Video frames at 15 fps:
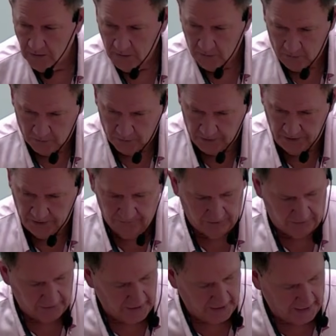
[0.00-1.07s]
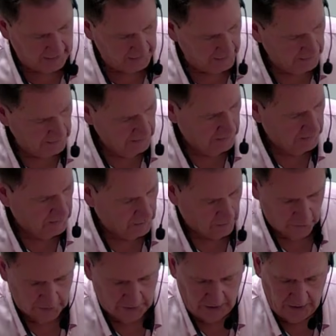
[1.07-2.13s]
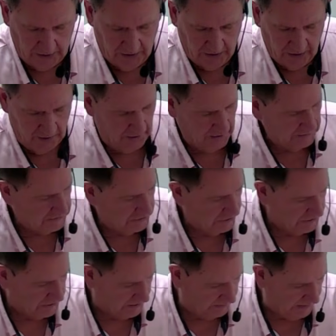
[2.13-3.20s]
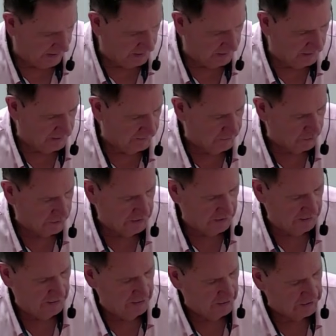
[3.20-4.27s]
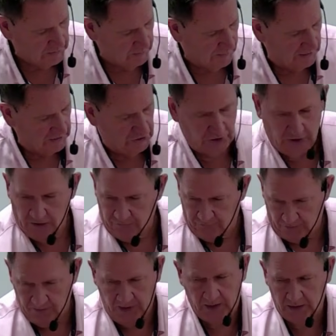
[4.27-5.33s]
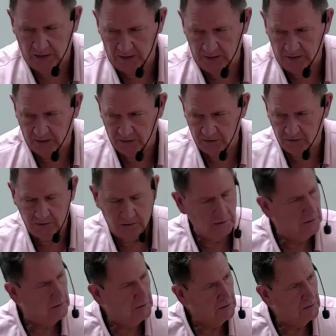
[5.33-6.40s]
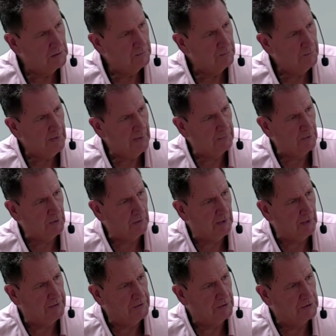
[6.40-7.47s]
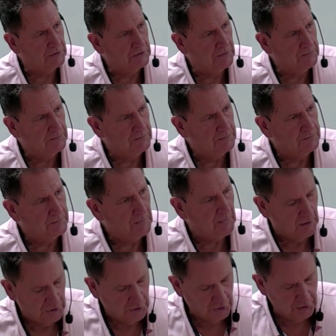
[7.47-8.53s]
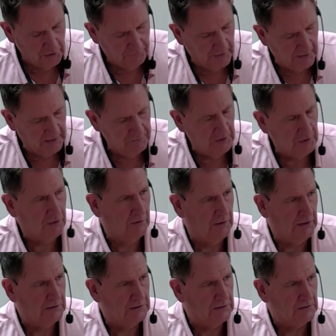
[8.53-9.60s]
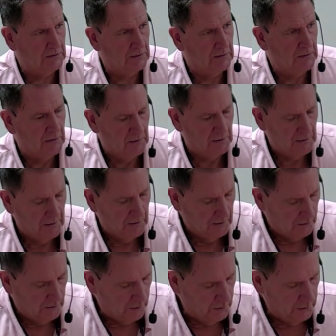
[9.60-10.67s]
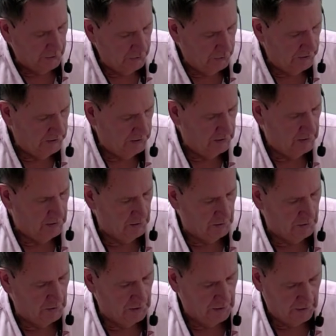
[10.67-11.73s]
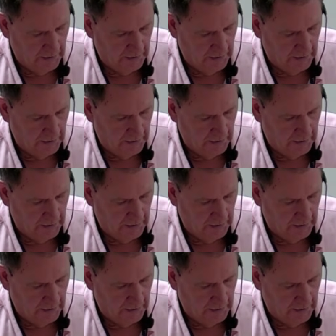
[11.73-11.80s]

or even that. Okay, then it's just a matter of, okay, here's my jig for making the pepper grinders, 35 degrees. All you need to do,